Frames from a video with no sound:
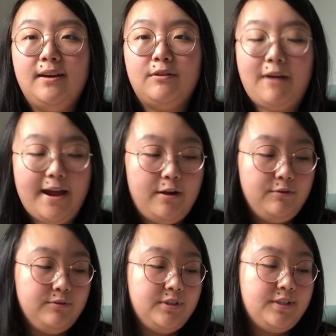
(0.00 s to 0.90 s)

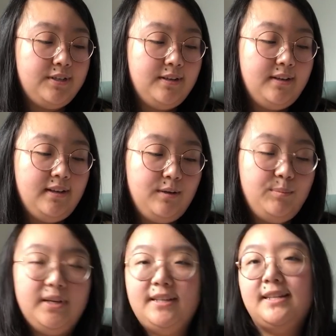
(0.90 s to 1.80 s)
round,
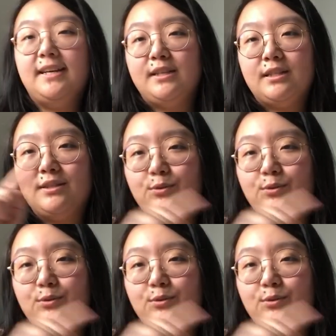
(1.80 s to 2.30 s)
but it takes